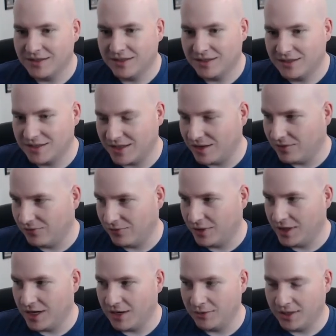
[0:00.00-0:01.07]
He's kind of
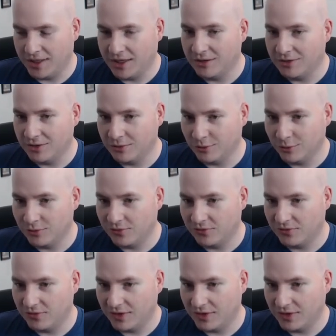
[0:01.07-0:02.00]
freaking out right now on the roof.